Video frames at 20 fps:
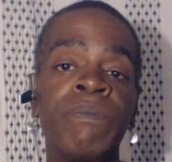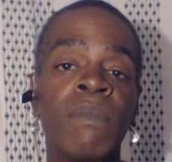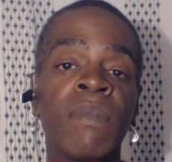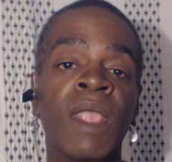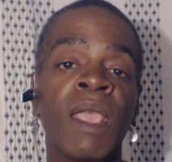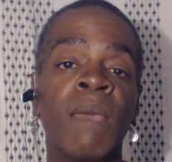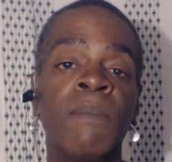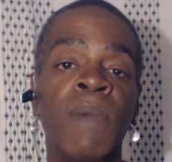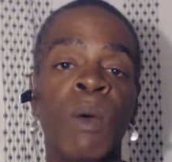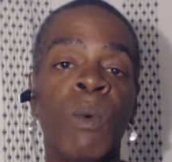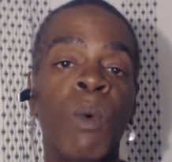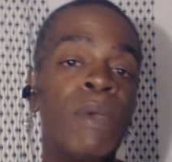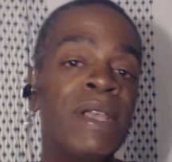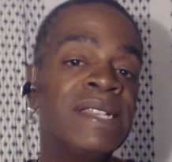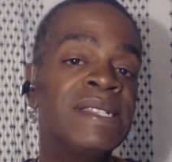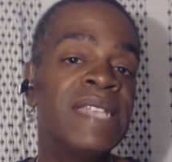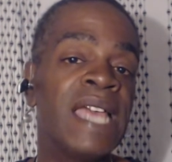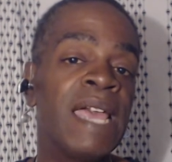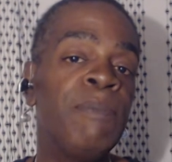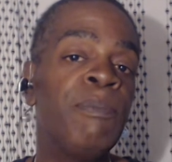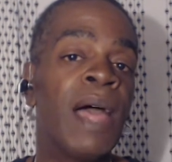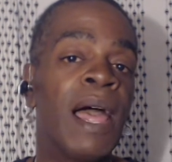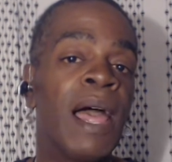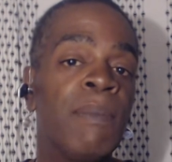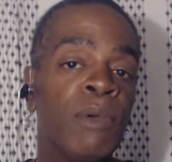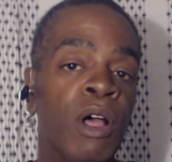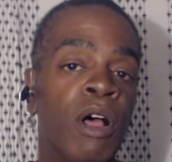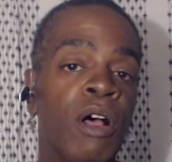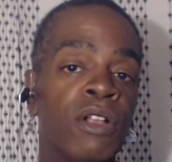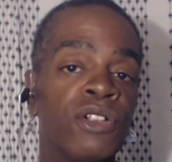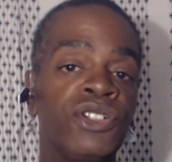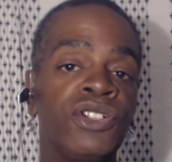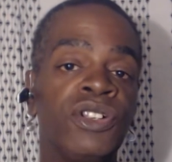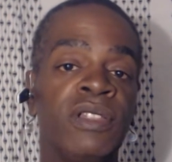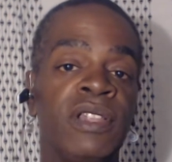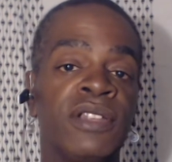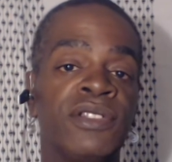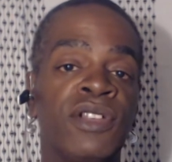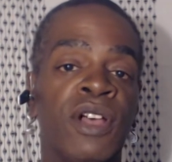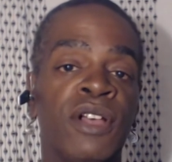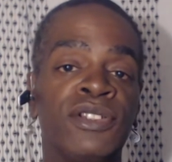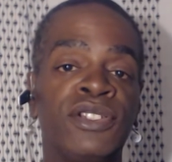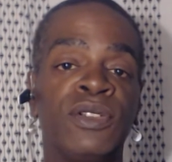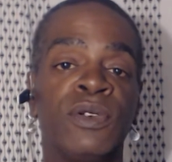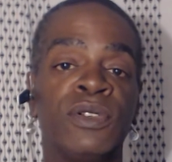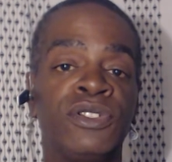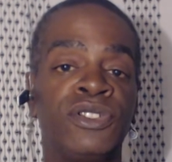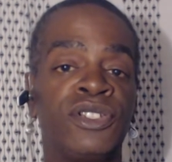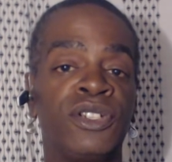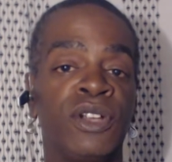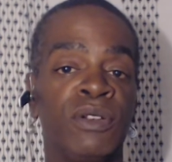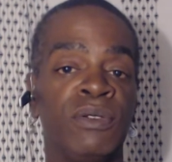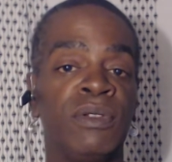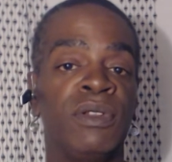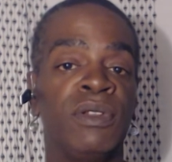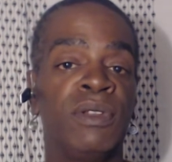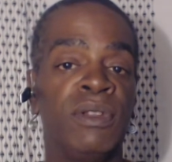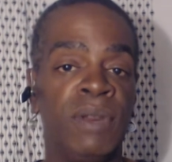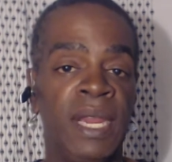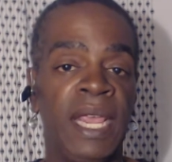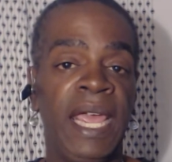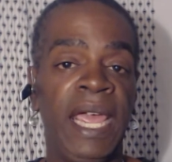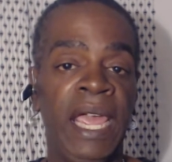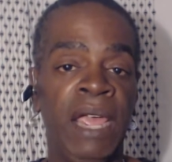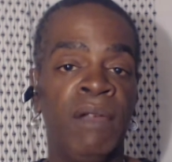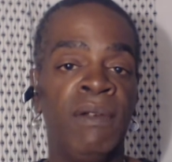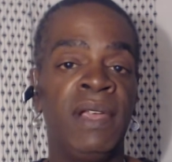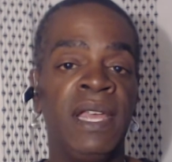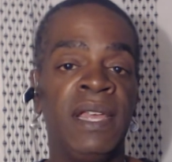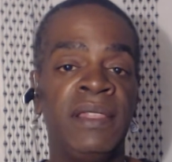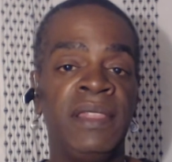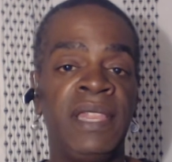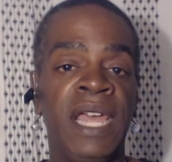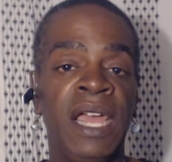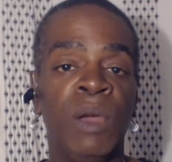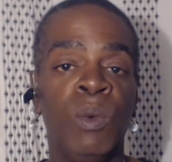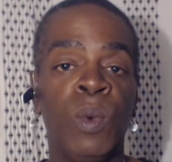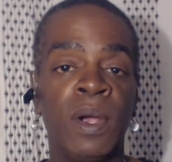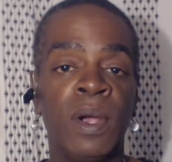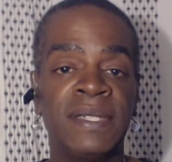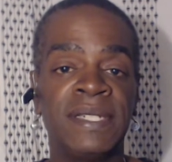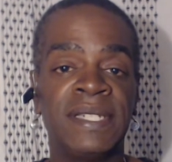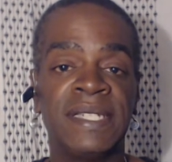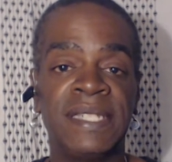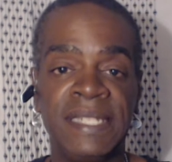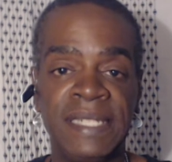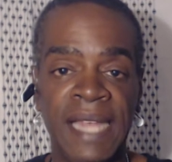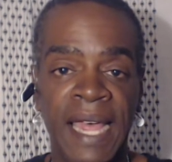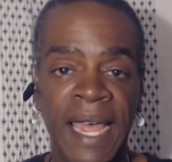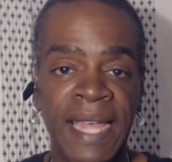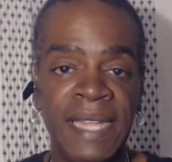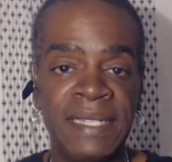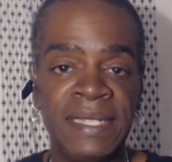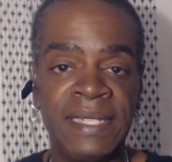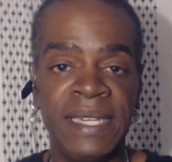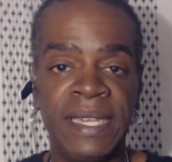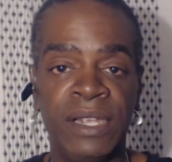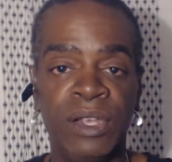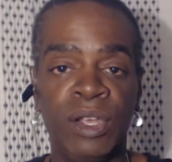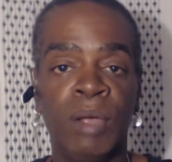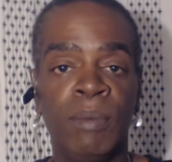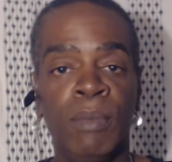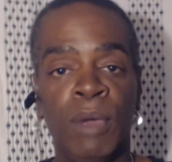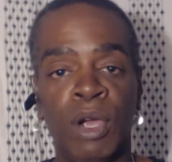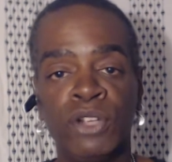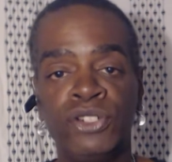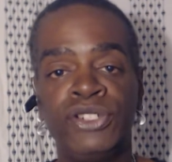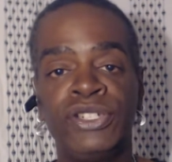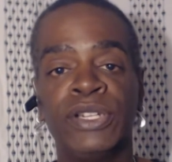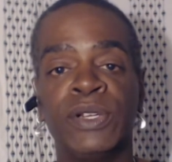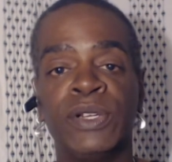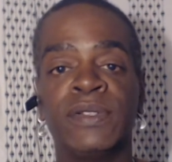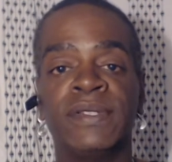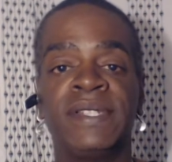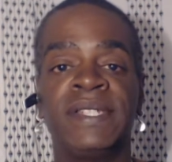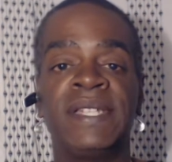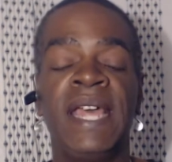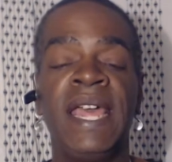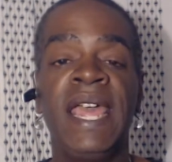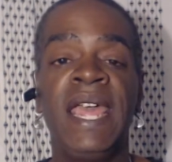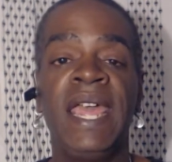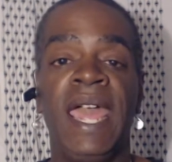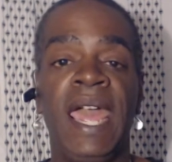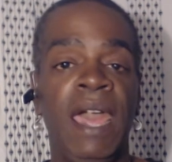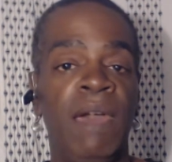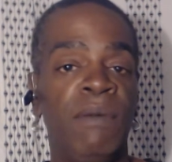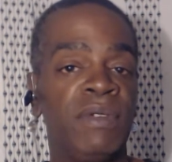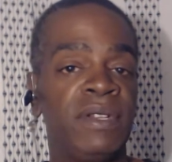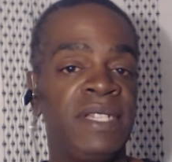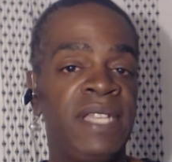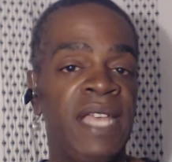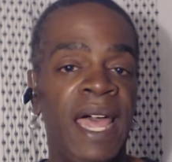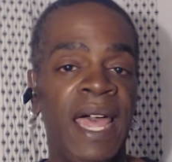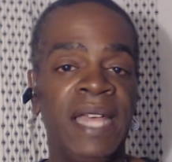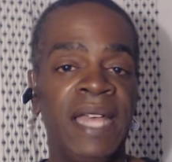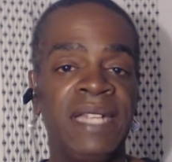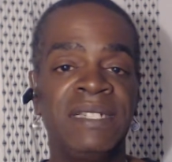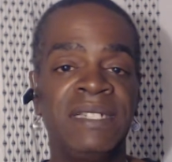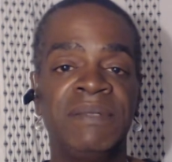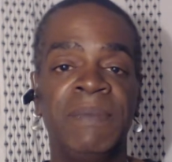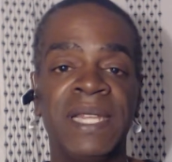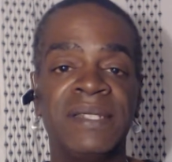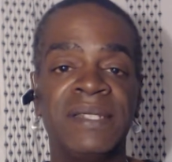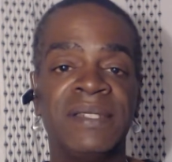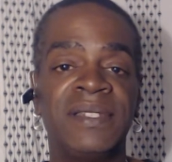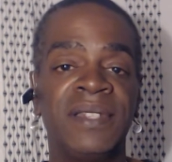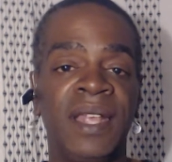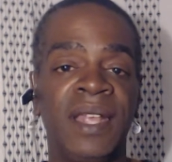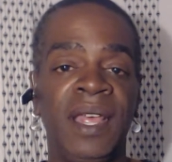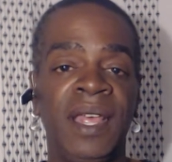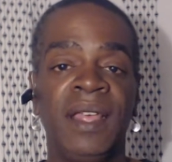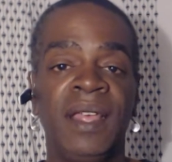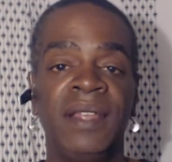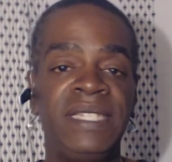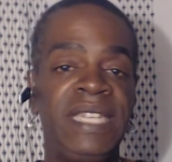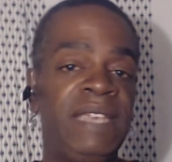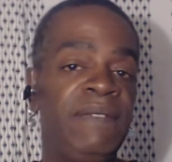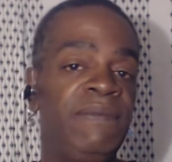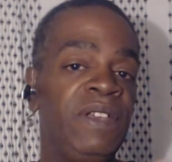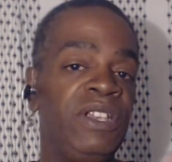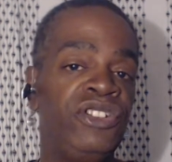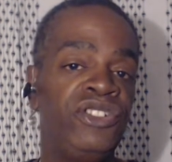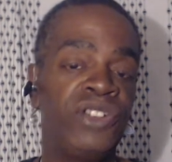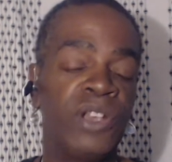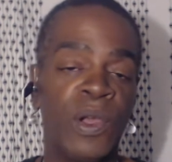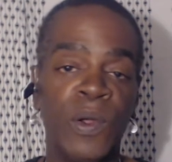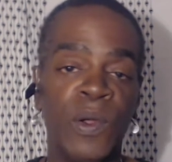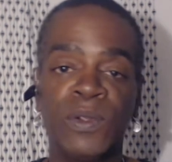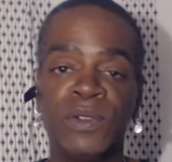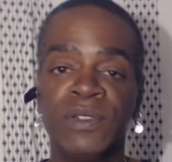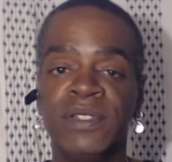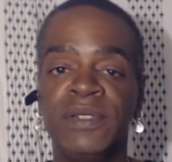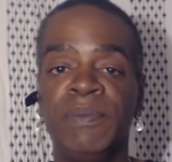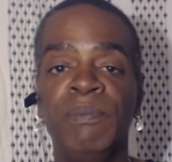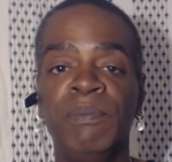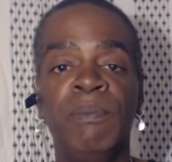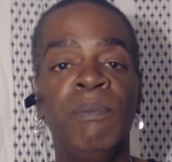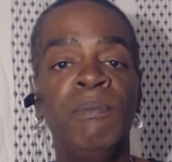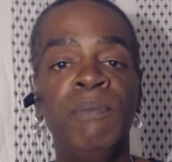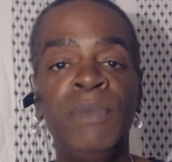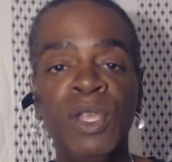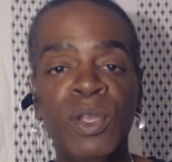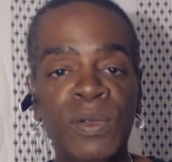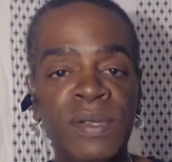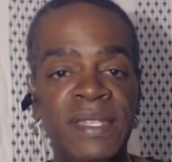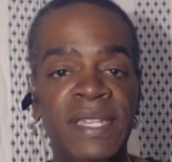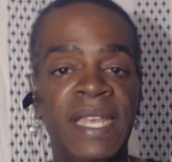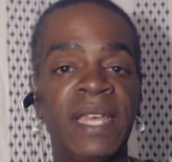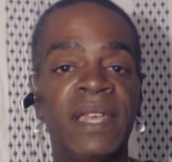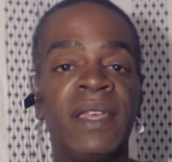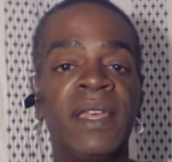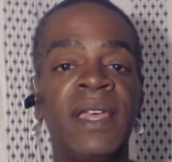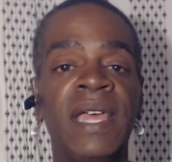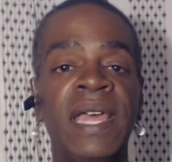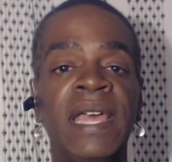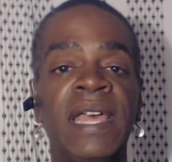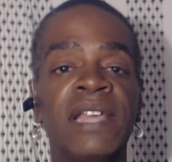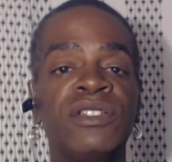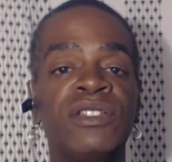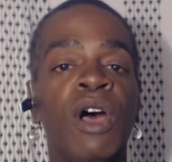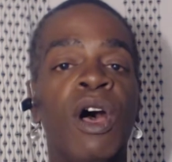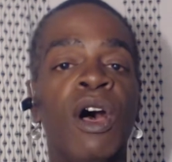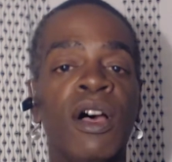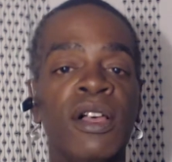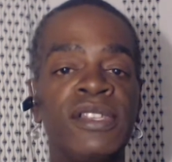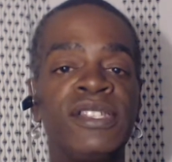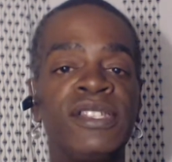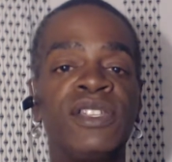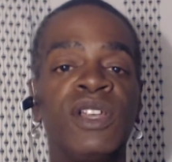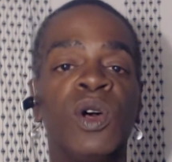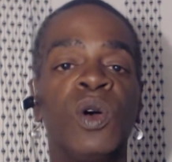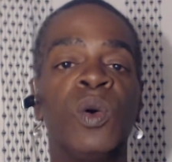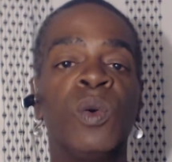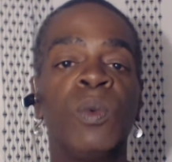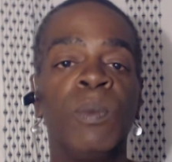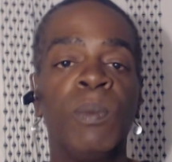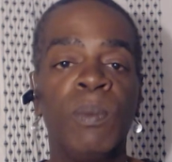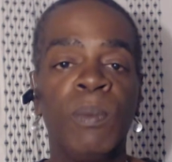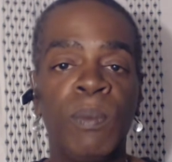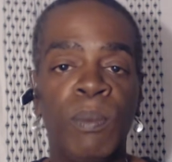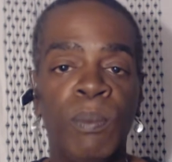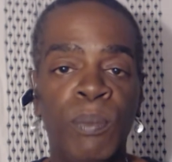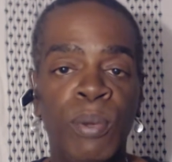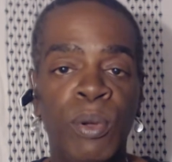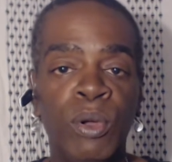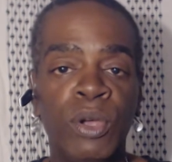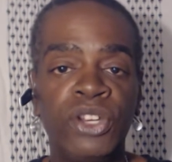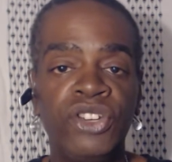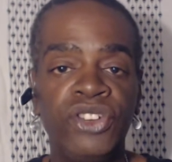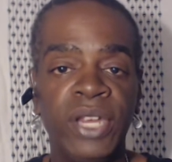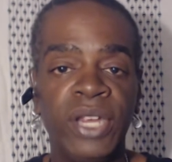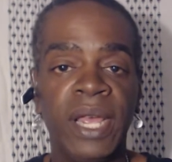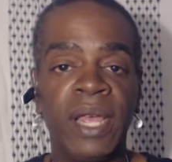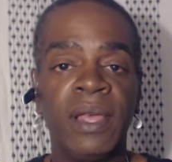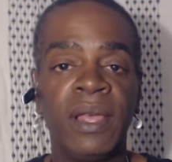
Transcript: but when we say pop culture, there's also a certain area there where society, commercials, advertisements, TV shows, music is also pushing